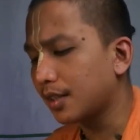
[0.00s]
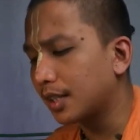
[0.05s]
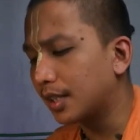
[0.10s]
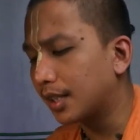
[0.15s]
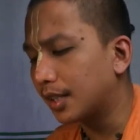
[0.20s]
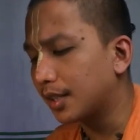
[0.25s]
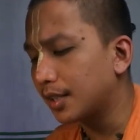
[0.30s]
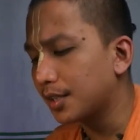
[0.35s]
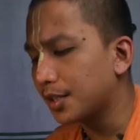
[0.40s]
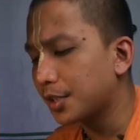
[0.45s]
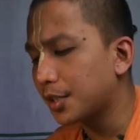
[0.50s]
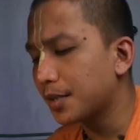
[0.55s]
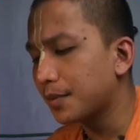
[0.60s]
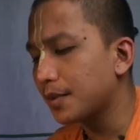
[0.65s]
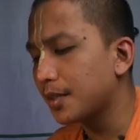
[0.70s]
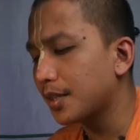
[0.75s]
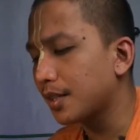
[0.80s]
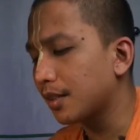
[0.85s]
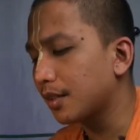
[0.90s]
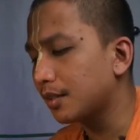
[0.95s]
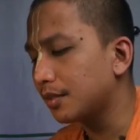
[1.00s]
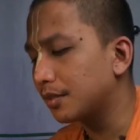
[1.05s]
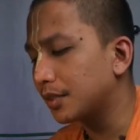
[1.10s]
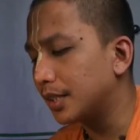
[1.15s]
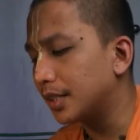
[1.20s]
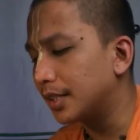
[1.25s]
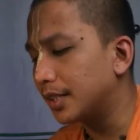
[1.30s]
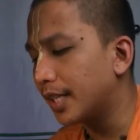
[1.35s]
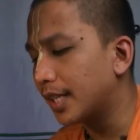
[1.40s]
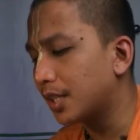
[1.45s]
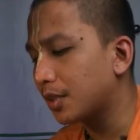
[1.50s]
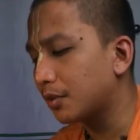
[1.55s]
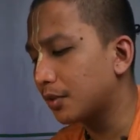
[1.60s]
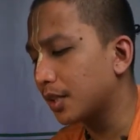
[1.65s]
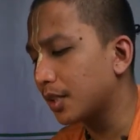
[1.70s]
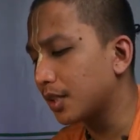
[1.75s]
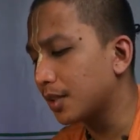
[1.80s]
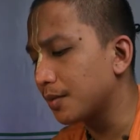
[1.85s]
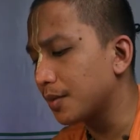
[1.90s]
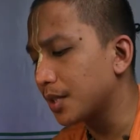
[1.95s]
cleanse themselves, and
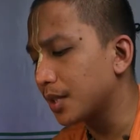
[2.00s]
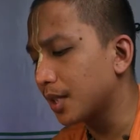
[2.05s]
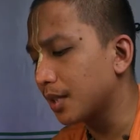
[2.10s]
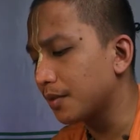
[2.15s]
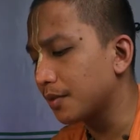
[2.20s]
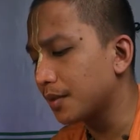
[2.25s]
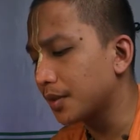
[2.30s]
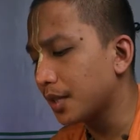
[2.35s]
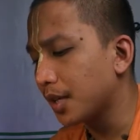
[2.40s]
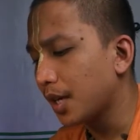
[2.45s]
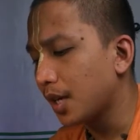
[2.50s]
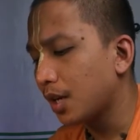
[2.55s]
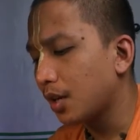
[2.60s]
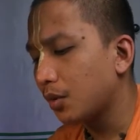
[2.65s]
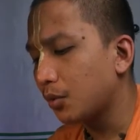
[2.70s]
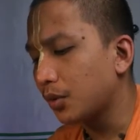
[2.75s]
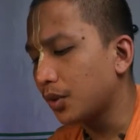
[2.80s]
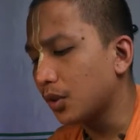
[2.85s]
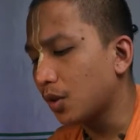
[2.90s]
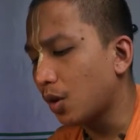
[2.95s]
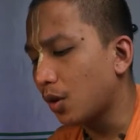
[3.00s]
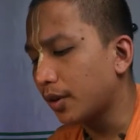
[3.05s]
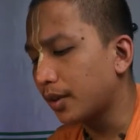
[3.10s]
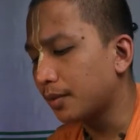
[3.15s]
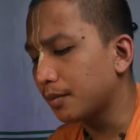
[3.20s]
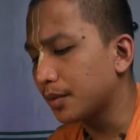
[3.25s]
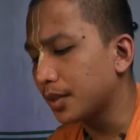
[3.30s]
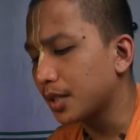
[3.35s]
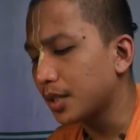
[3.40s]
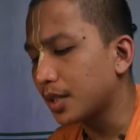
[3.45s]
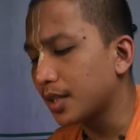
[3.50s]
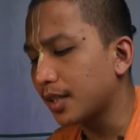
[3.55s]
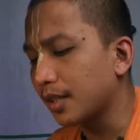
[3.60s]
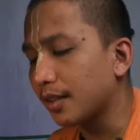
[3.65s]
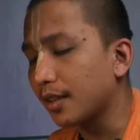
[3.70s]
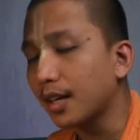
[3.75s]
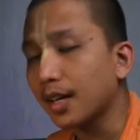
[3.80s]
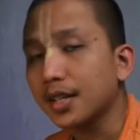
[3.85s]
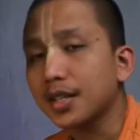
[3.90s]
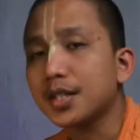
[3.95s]
decorate themselves with ornaments and
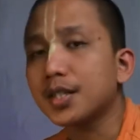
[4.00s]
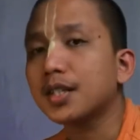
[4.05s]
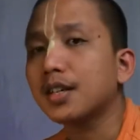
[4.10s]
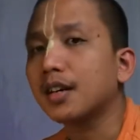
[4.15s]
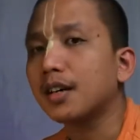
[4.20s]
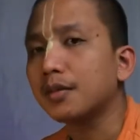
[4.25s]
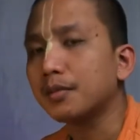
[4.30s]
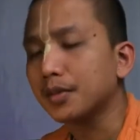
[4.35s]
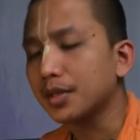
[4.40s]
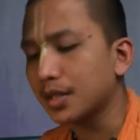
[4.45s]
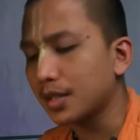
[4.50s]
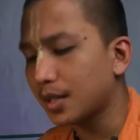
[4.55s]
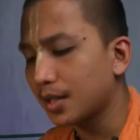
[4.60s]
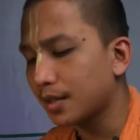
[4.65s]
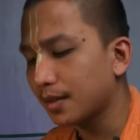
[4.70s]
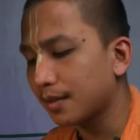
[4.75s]
nice garments.